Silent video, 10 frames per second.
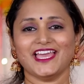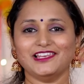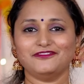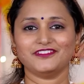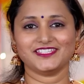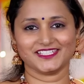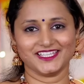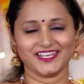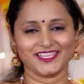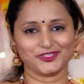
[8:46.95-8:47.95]
elephant
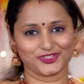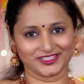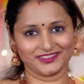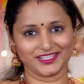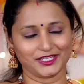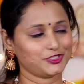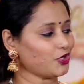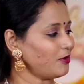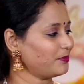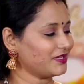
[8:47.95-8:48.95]
grey chanderi top,